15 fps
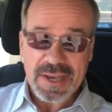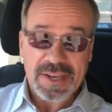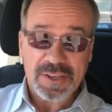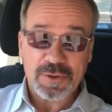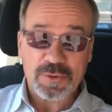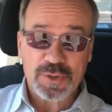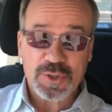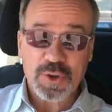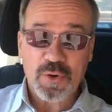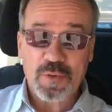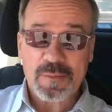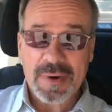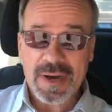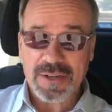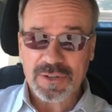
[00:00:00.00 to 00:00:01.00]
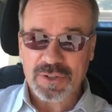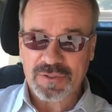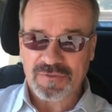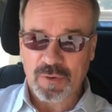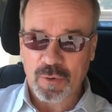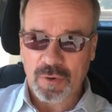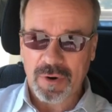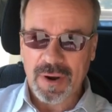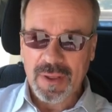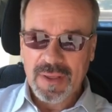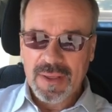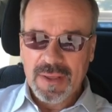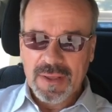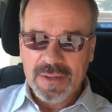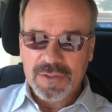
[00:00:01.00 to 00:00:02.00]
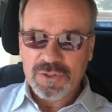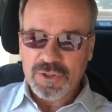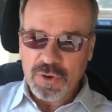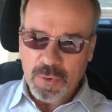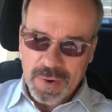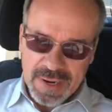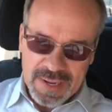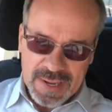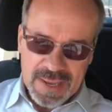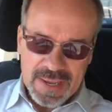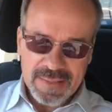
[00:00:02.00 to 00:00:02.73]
Thank you so much for joining